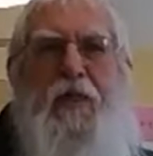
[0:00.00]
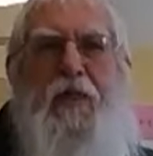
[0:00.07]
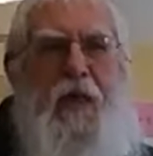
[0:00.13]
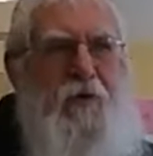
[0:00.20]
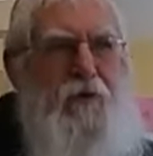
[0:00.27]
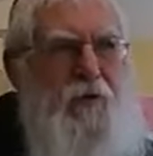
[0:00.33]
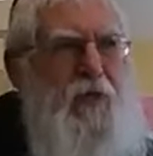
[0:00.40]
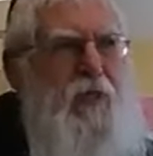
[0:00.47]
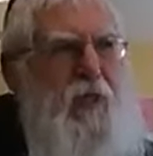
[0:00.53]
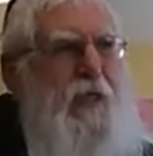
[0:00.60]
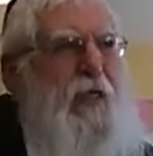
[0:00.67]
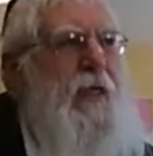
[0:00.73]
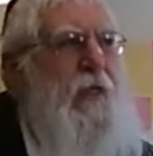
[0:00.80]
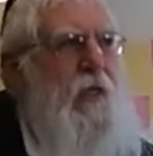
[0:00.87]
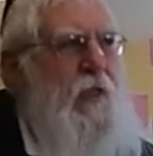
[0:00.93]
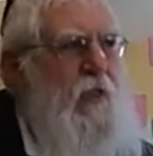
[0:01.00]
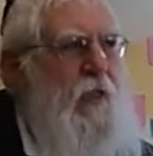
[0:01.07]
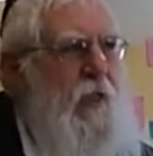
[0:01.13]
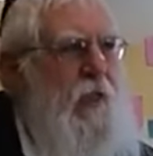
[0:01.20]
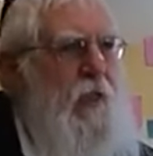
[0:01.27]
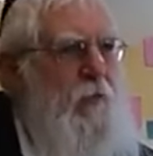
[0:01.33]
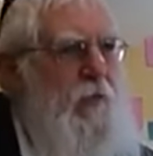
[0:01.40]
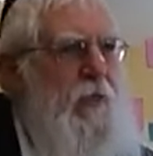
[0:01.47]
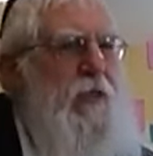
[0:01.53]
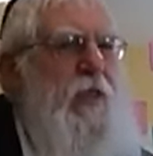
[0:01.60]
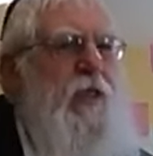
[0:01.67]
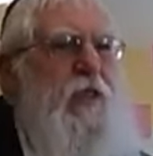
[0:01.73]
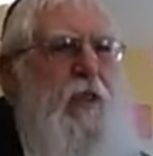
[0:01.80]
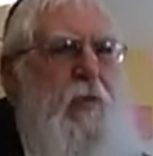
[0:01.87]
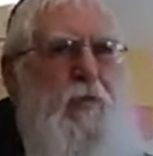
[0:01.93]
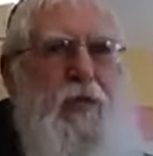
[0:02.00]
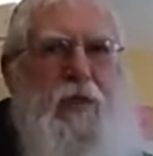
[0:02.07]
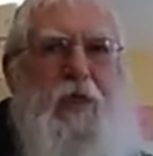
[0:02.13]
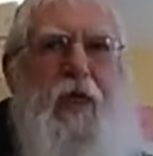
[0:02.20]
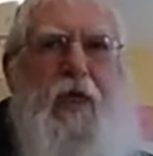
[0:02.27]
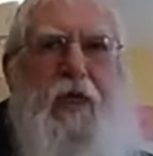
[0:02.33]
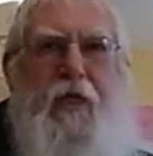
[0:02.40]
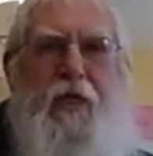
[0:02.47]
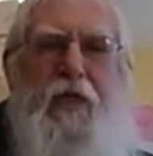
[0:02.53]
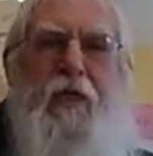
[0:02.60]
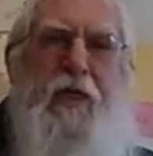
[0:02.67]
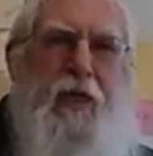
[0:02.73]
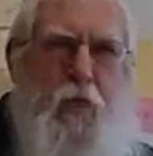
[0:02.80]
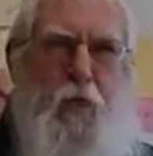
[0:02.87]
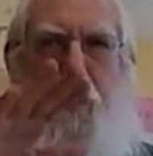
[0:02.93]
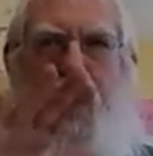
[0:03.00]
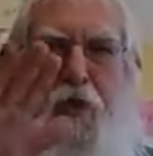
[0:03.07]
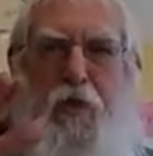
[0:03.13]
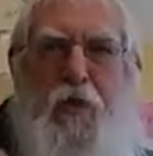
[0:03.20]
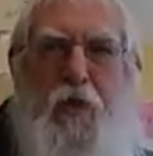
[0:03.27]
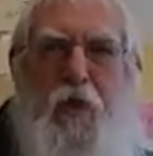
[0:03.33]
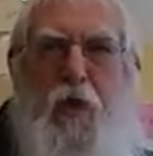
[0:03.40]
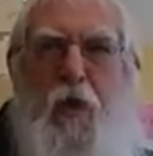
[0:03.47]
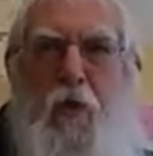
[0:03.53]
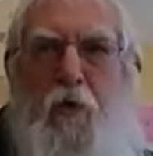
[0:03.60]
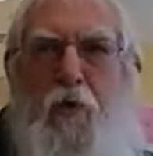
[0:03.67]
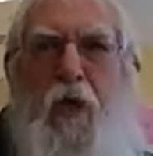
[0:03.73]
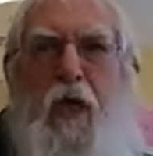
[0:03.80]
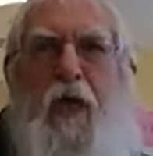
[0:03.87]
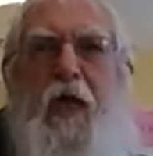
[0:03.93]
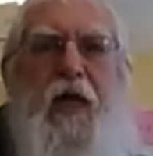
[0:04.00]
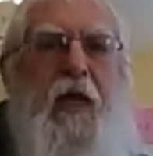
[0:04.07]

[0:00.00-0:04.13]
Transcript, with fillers: that if he's leading us there, it means Hashem is saying that's where you need to go.